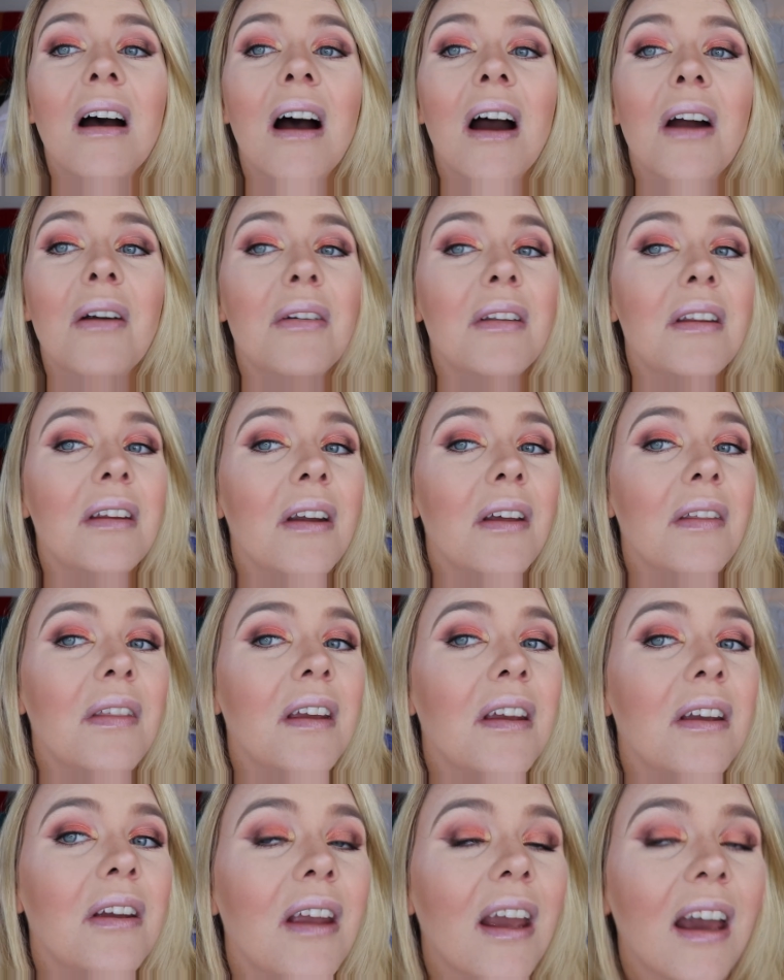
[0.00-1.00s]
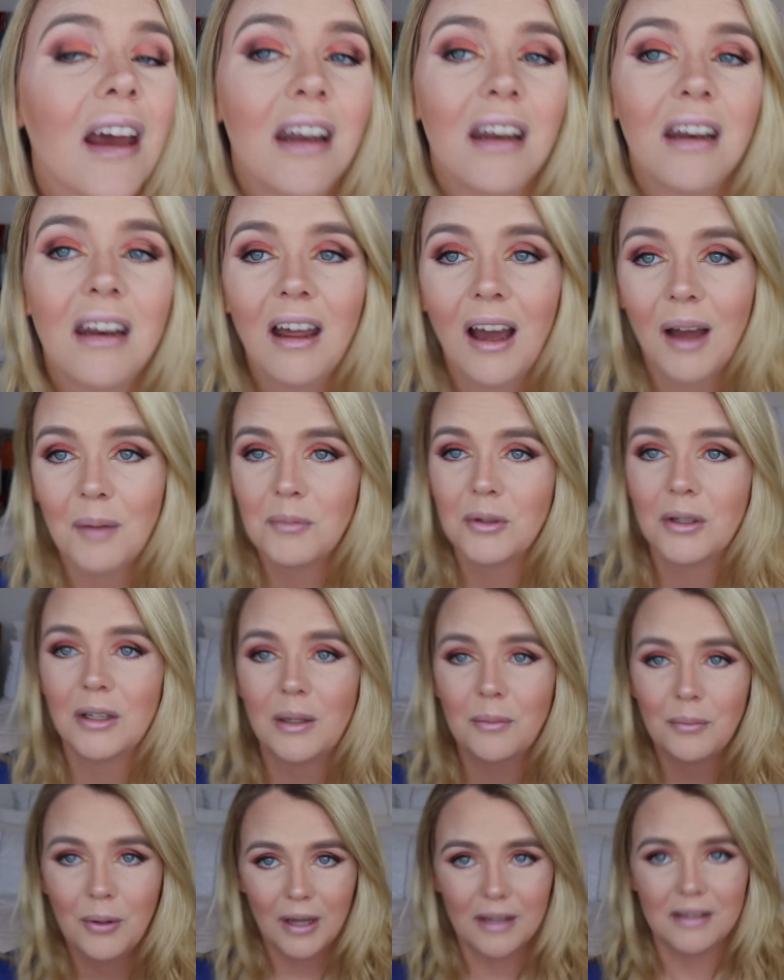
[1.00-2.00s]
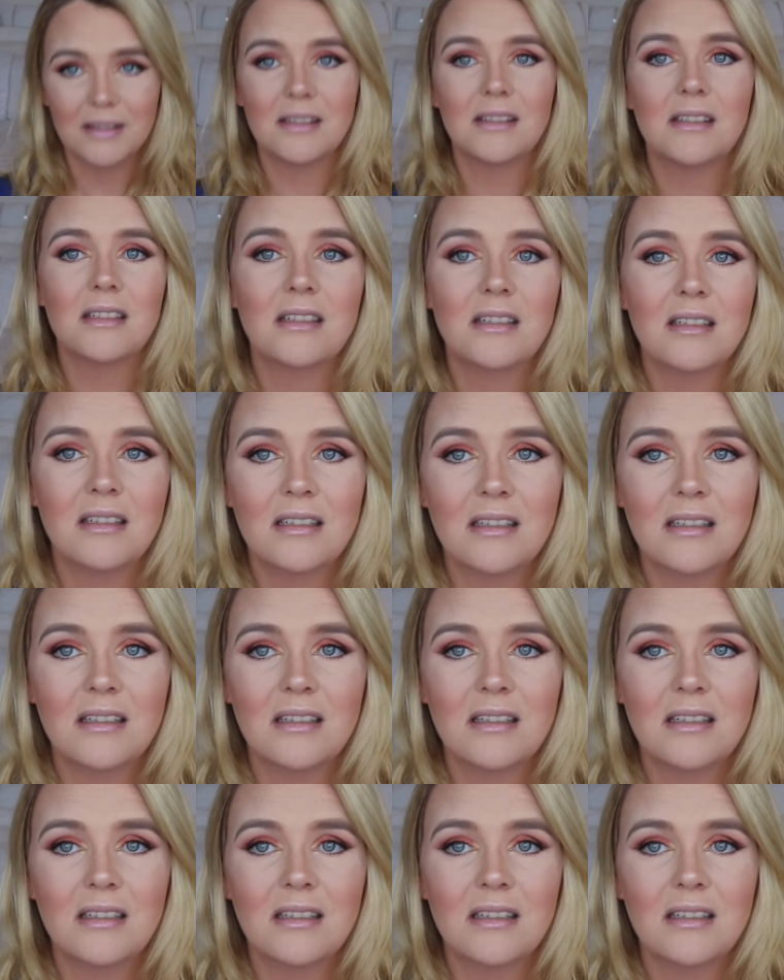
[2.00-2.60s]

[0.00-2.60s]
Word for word: I really don't think you can. I'm really impressed.